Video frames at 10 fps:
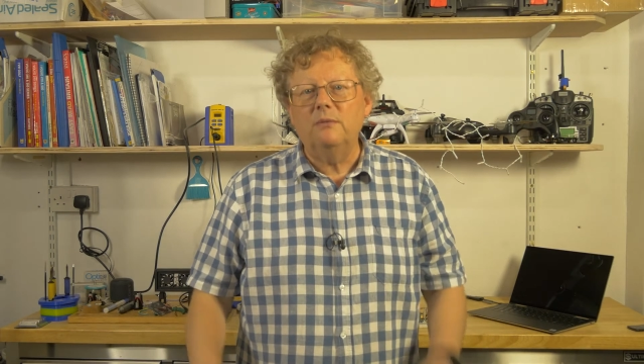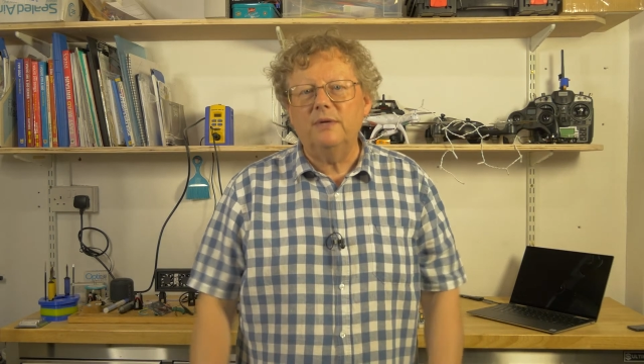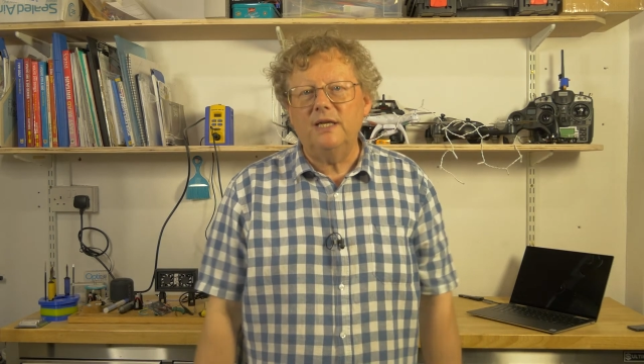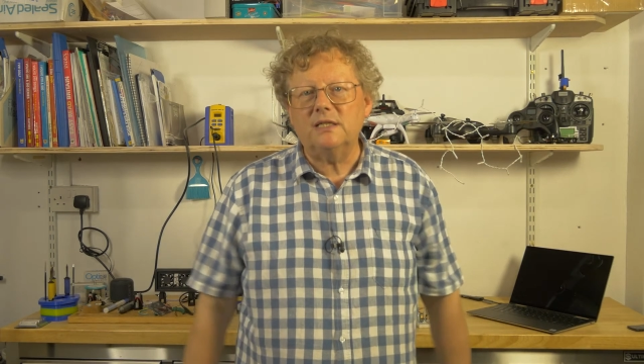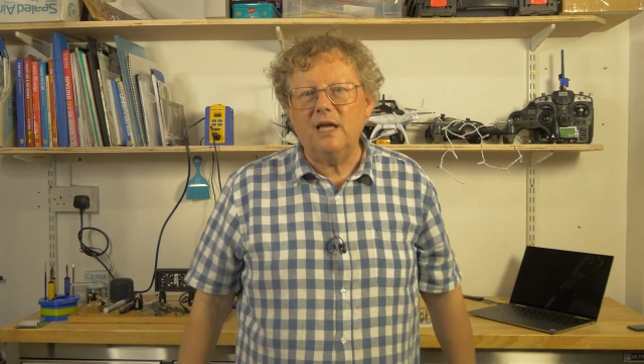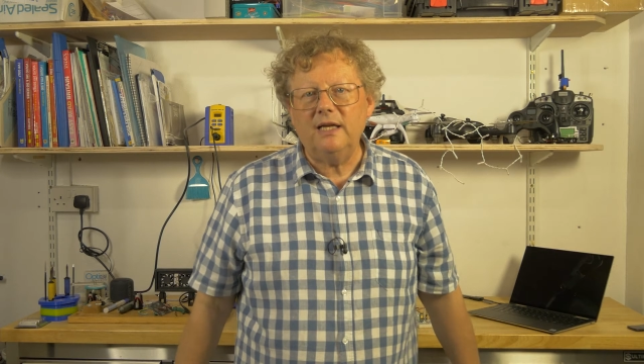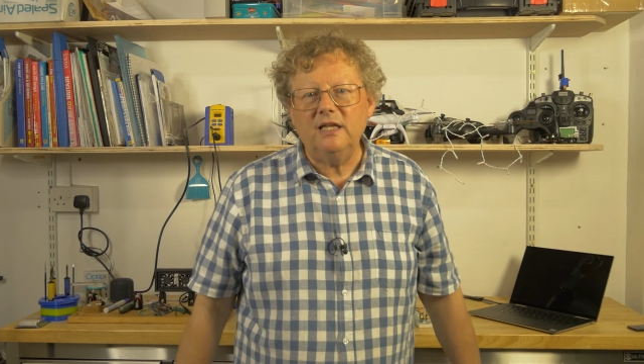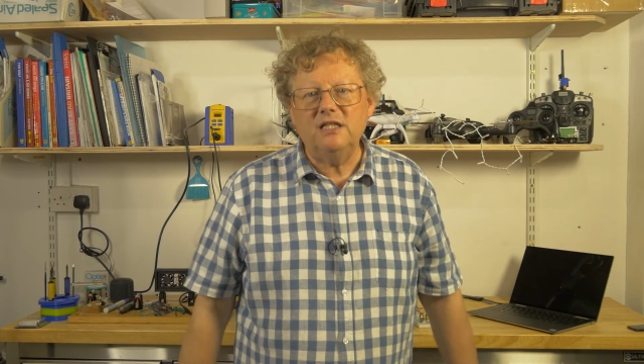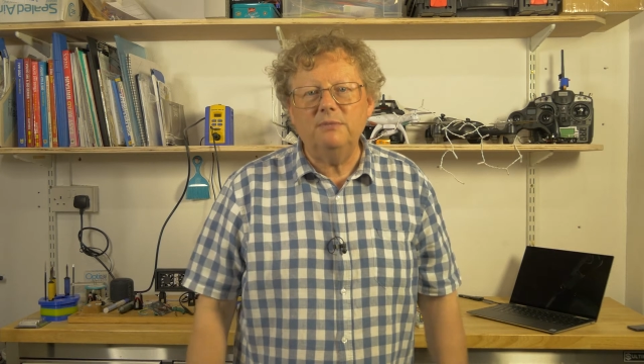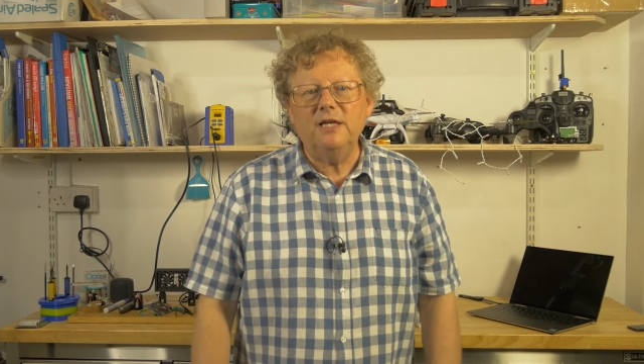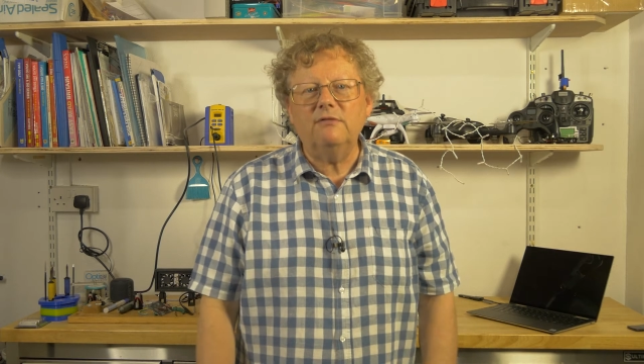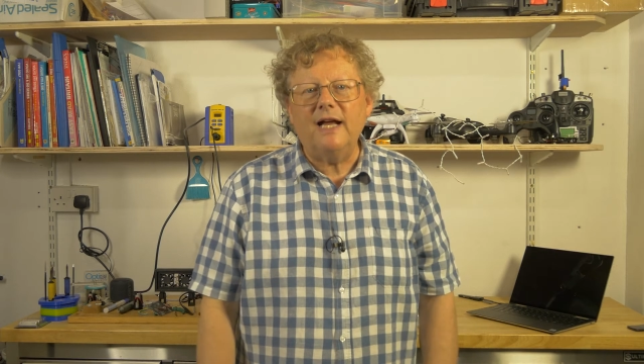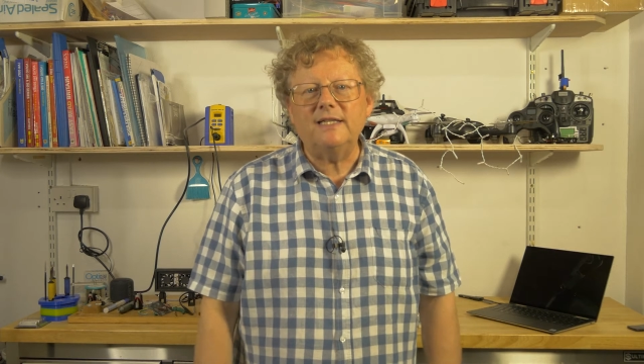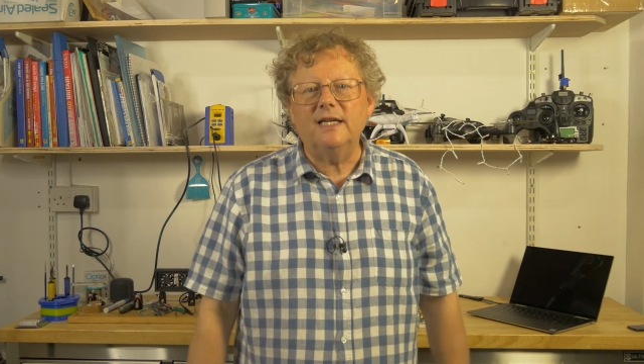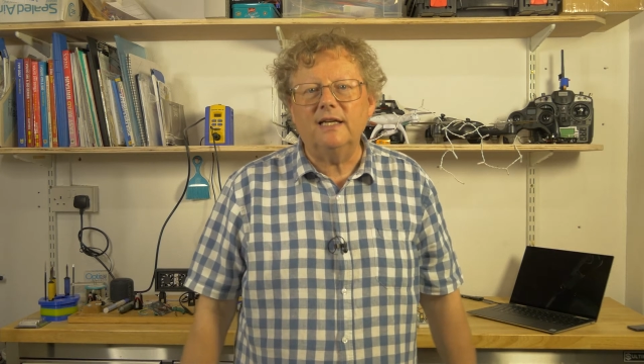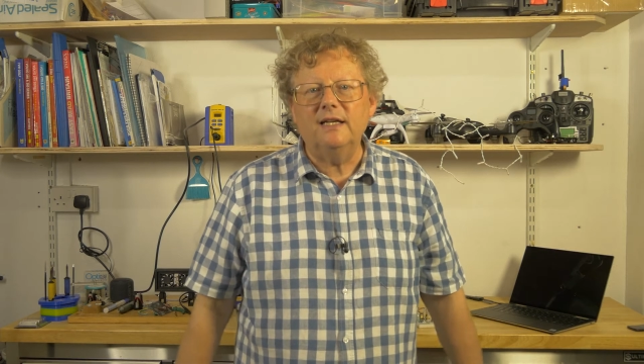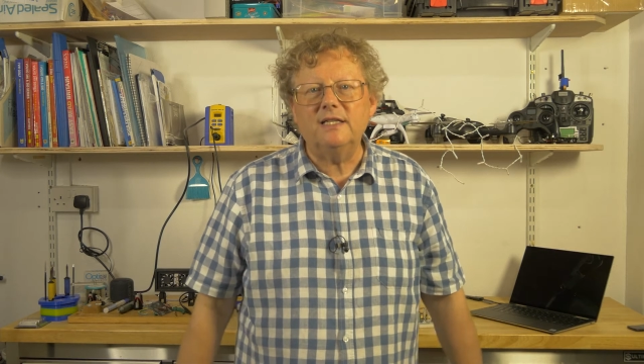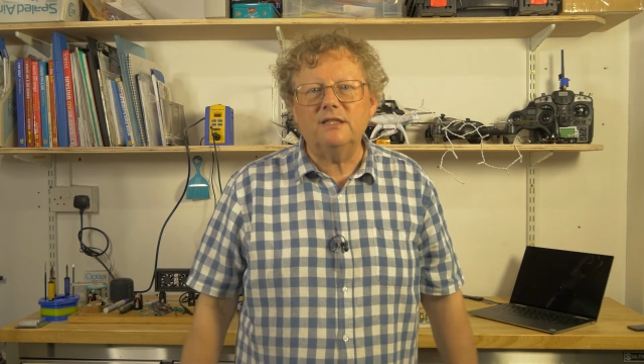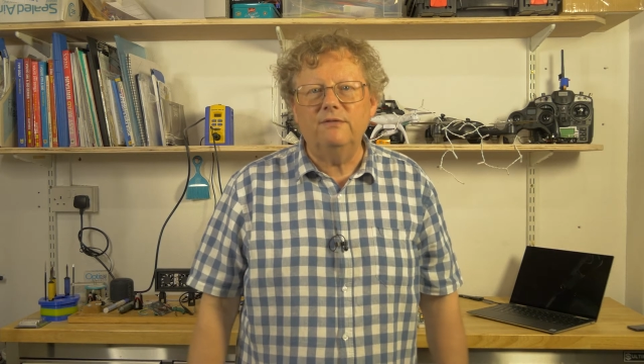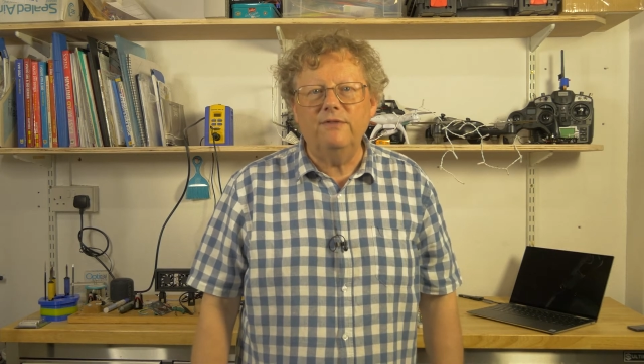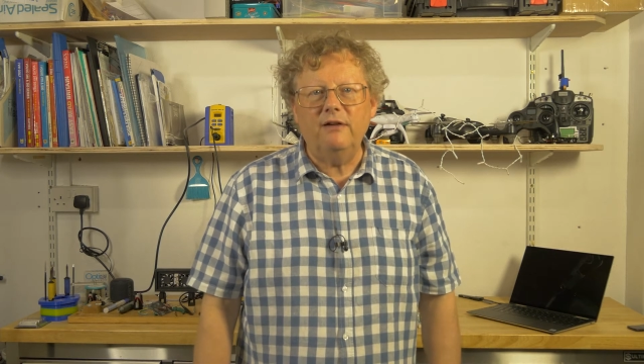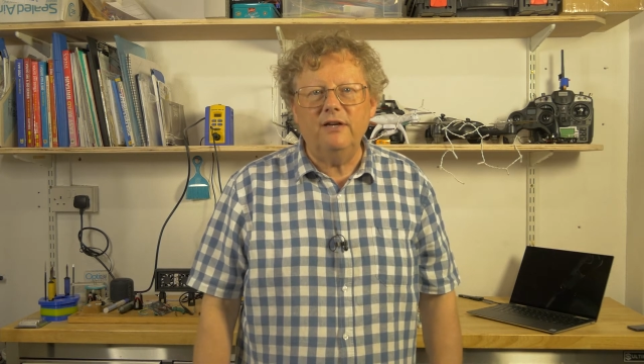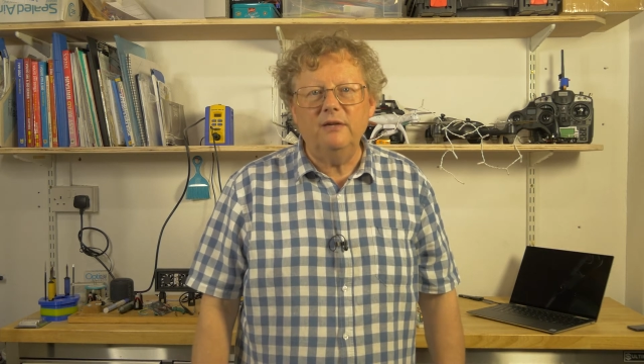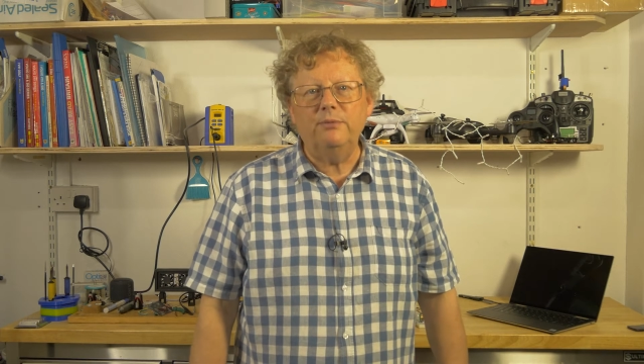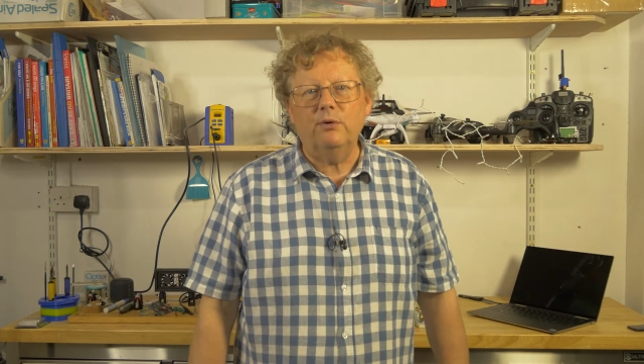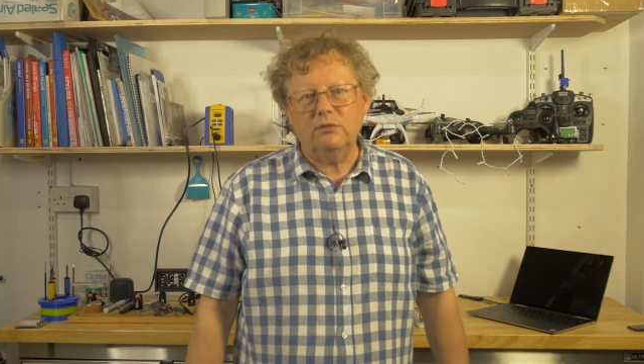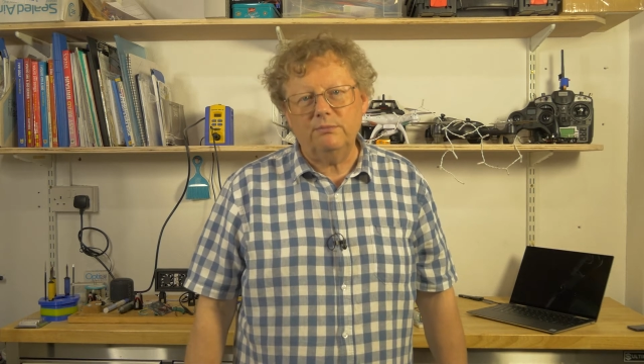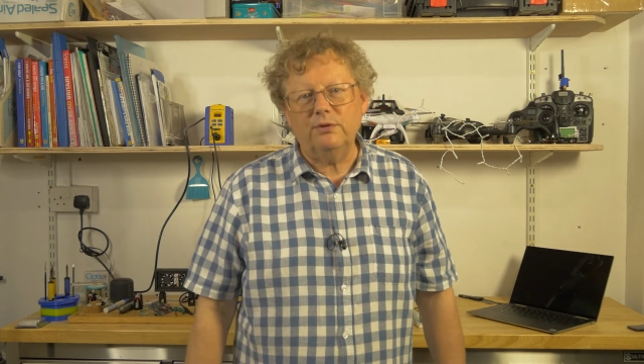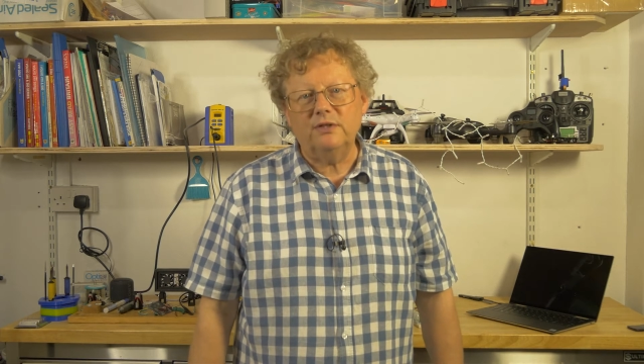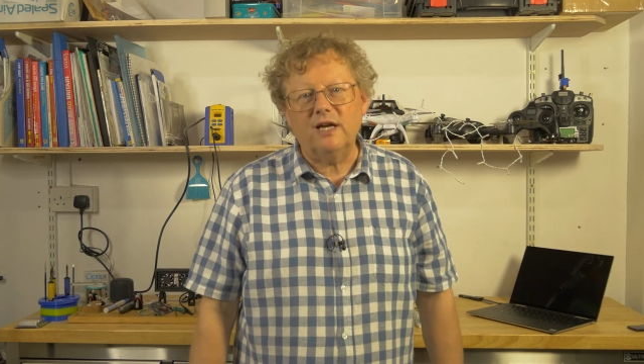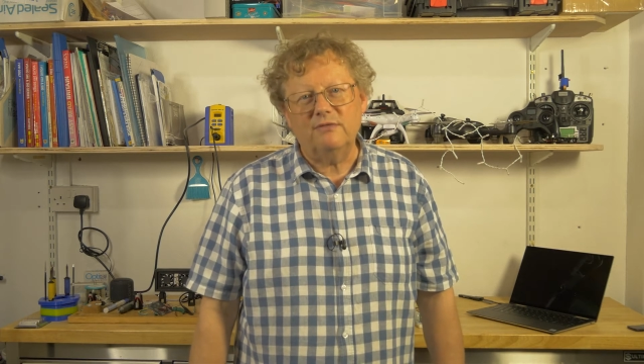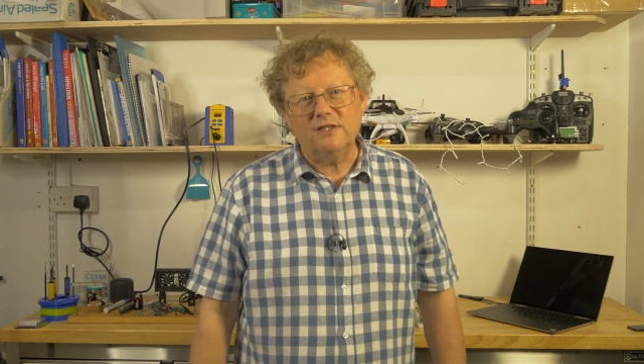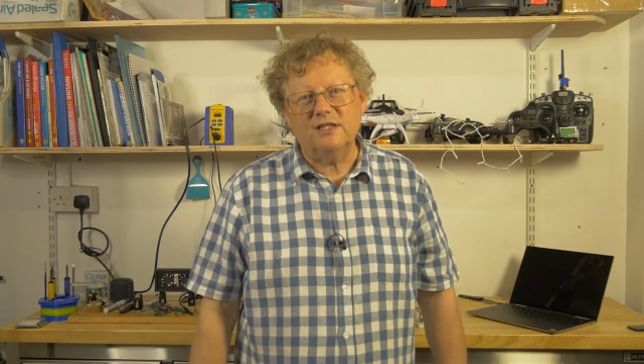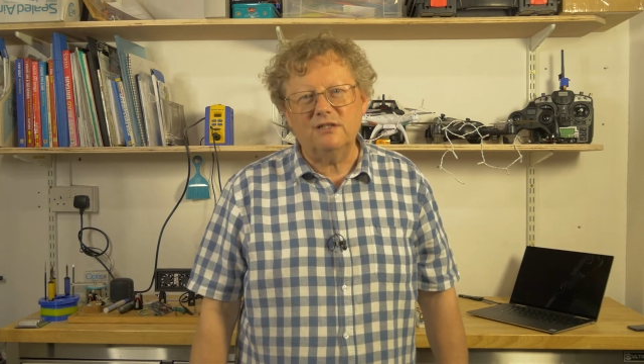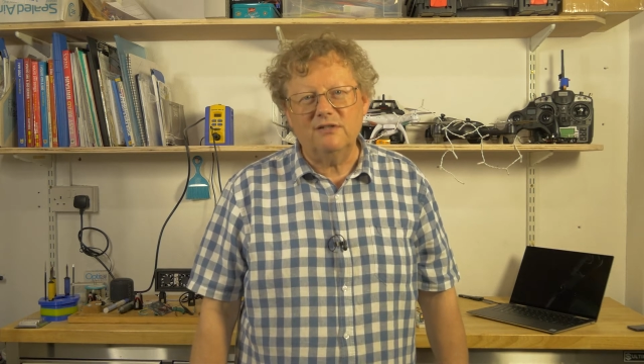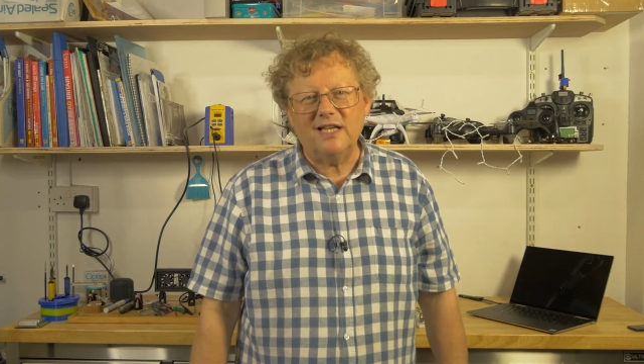but it's likely to be erratic unless the very important pull down resistor is